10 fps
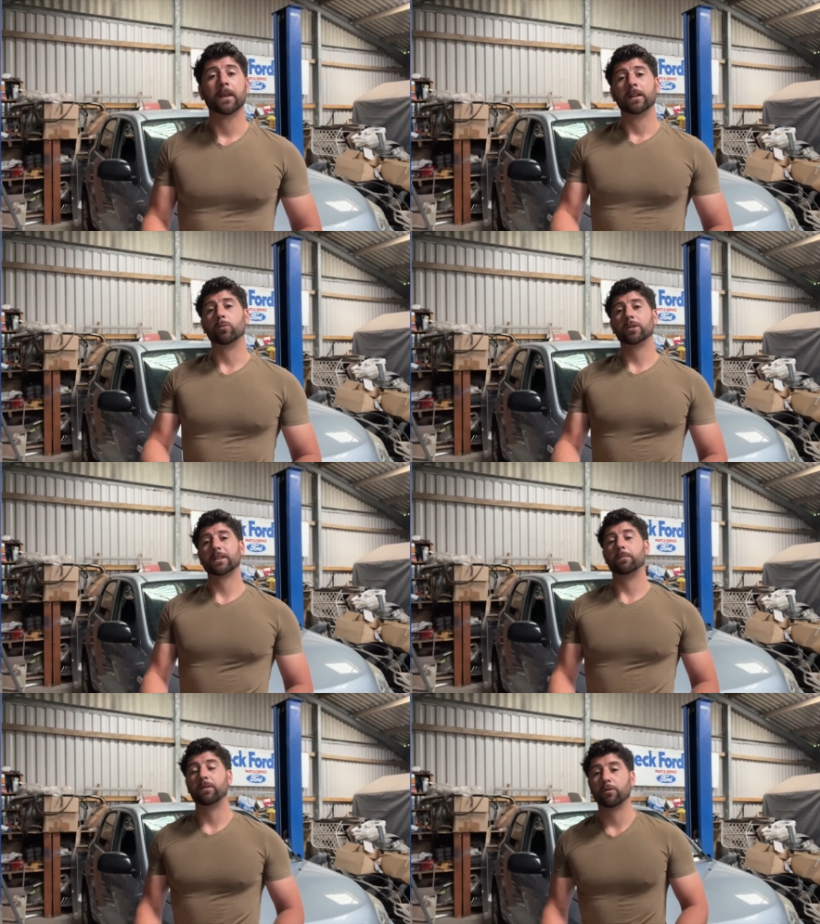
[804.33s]
Now, what does
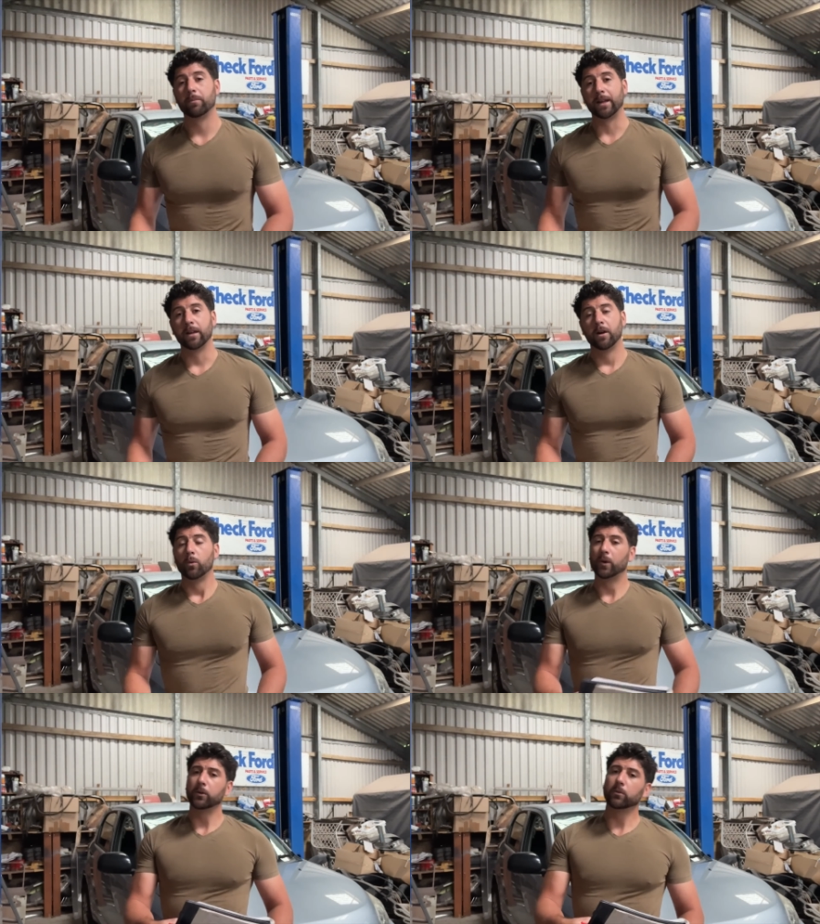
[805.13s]
that mean for me?
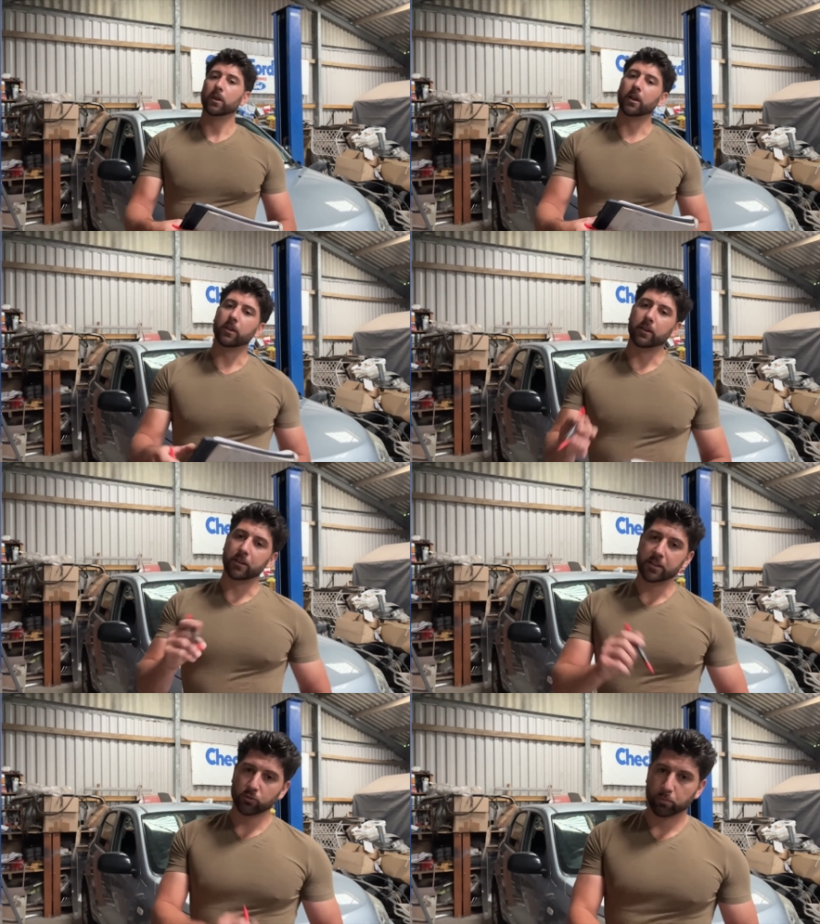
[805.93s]
Well,
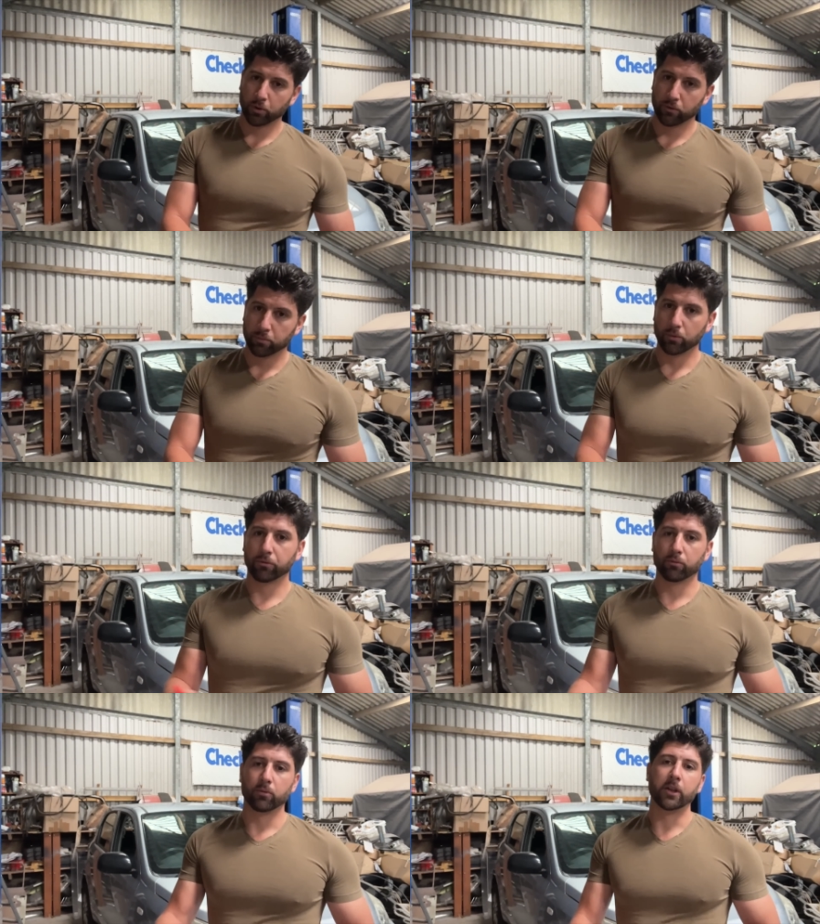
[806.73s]
this is all provable
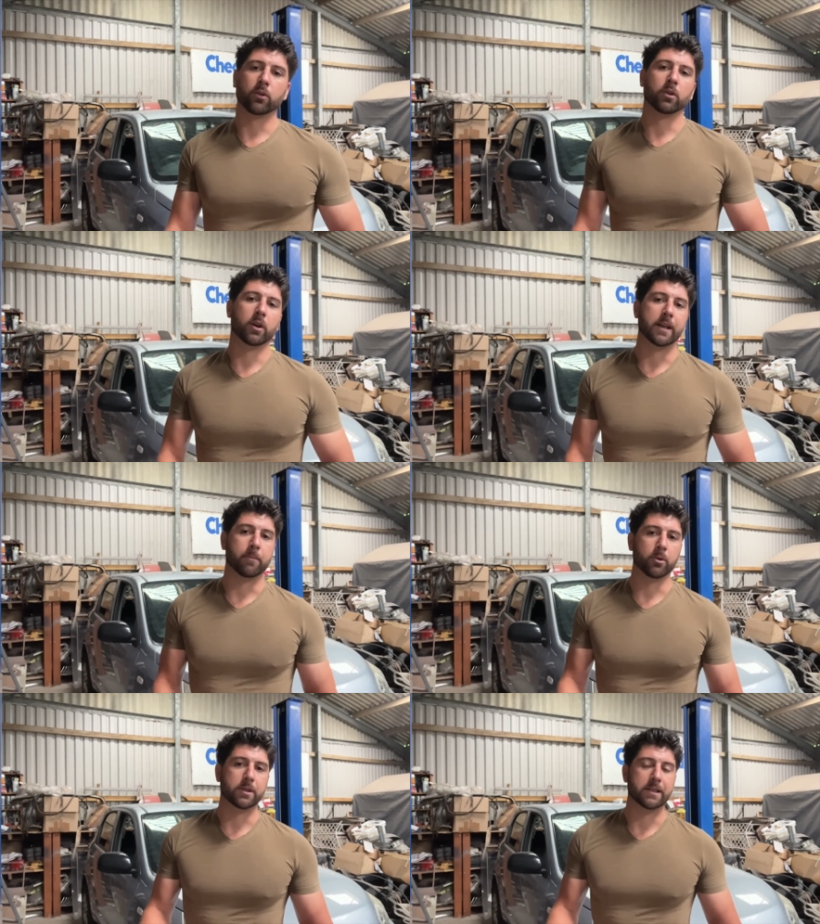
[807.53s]
through the online
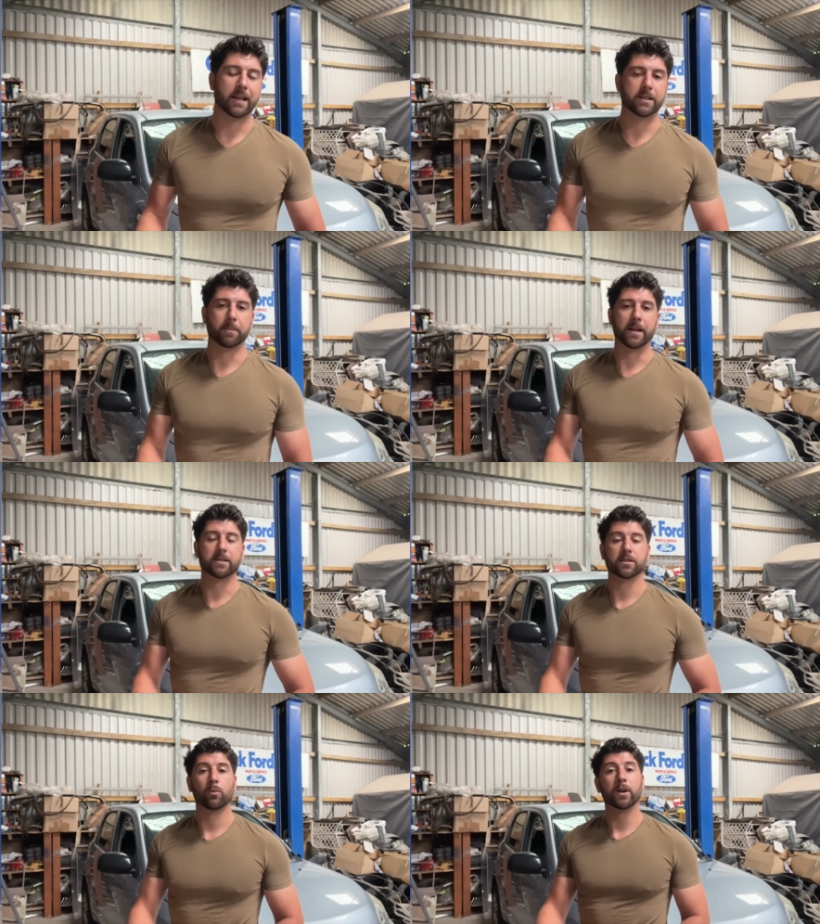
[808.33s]
MOT database.
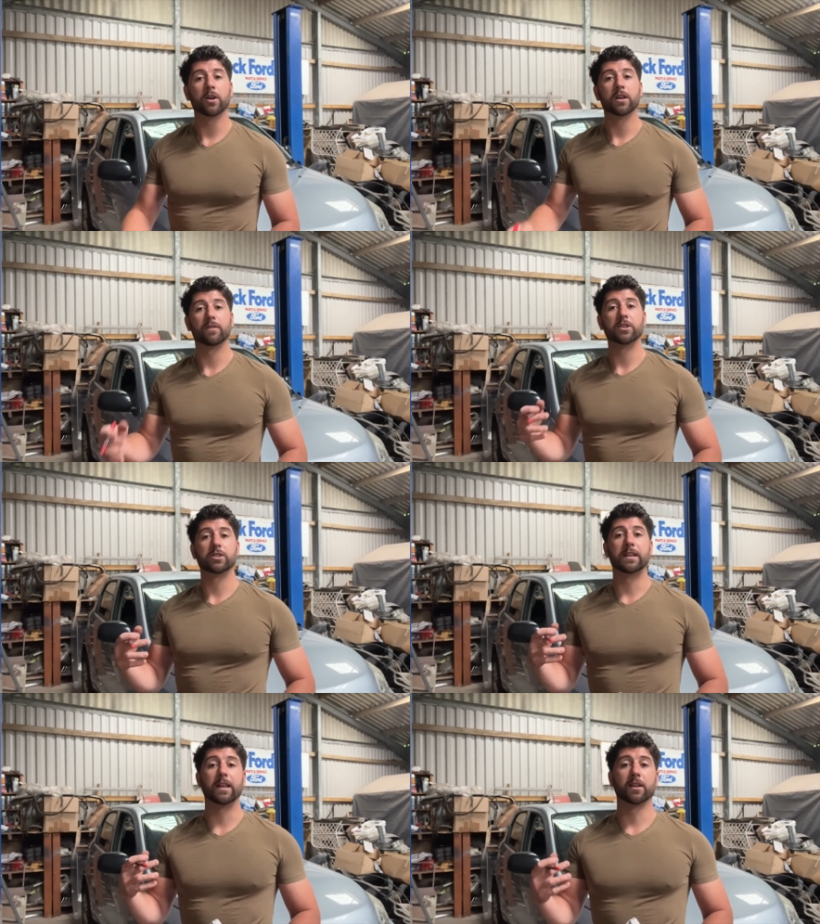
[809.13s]
So when I
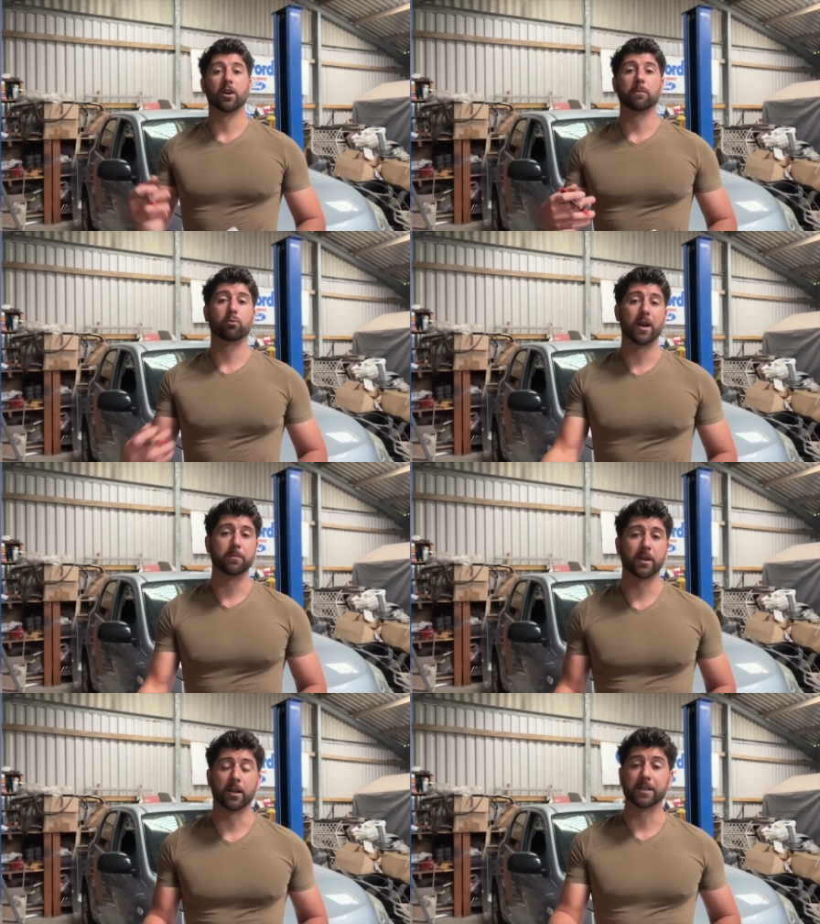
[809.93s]
eventually get the car
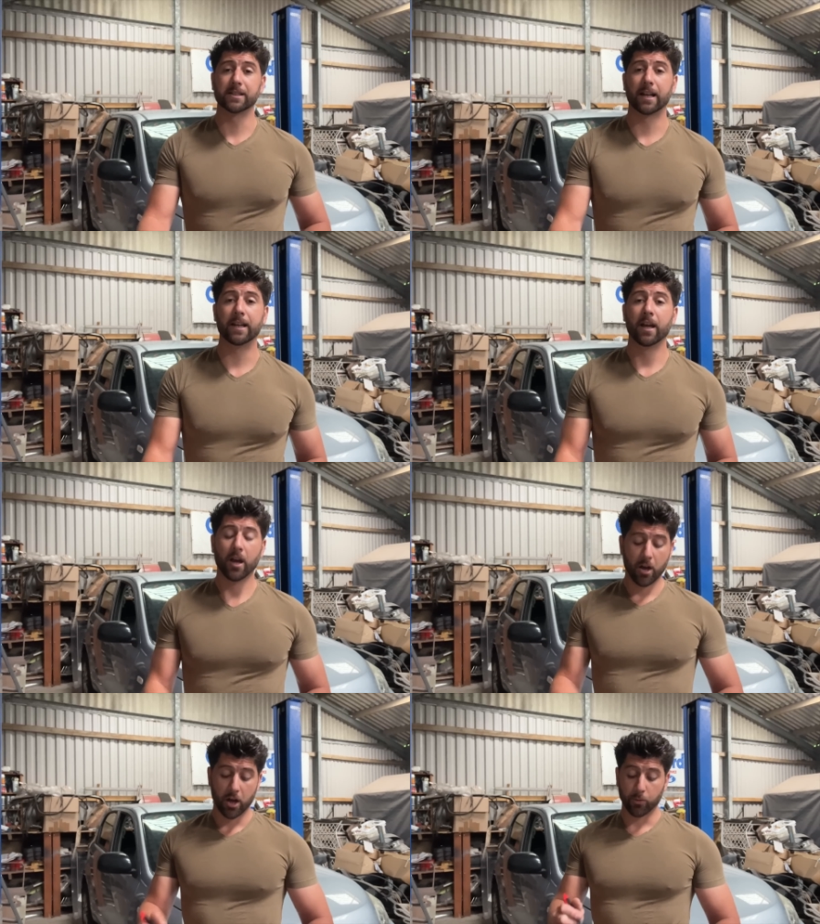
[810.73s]
prepped and I sell it,
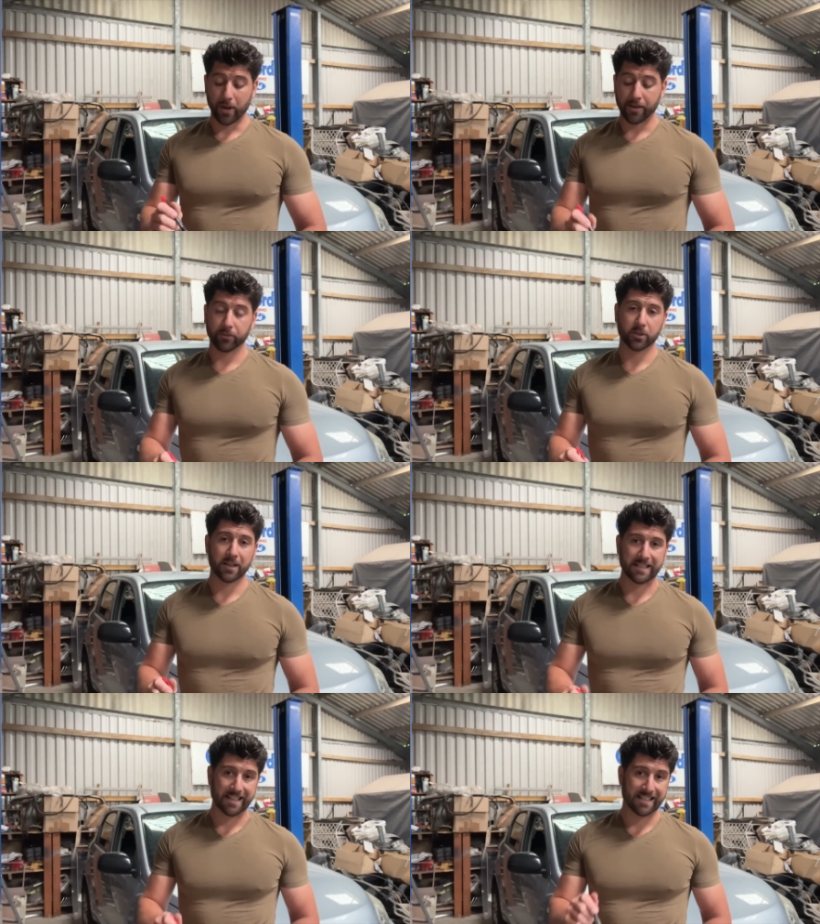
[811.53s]
I will
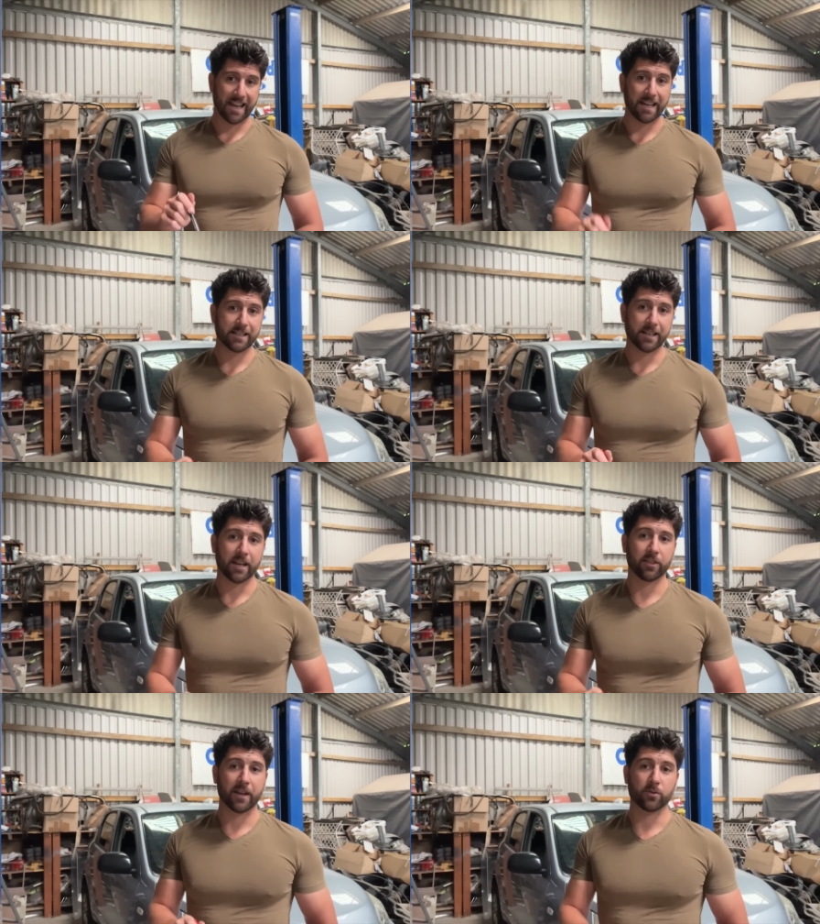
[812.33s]
advertise it as an
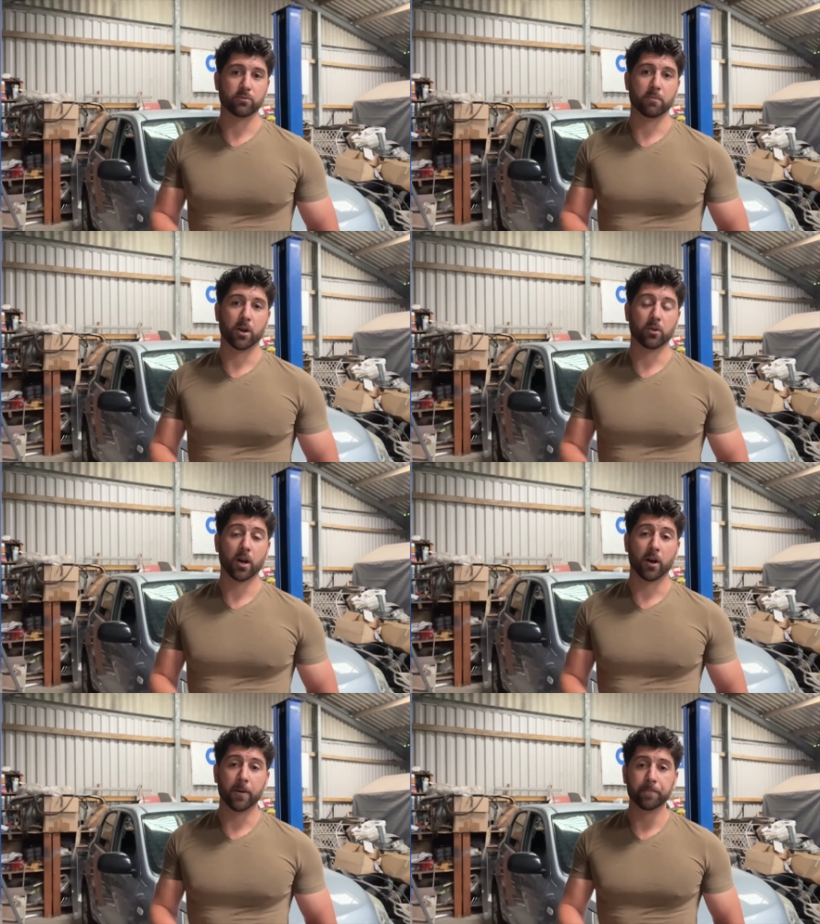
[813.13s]
88,000 mile
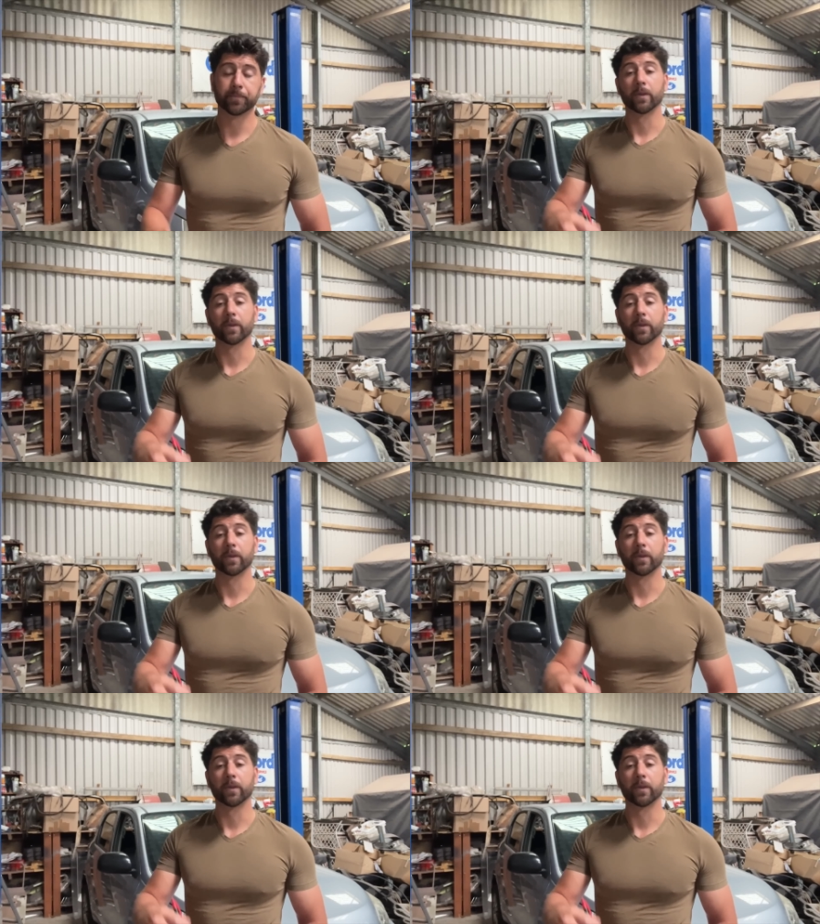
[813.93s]
car.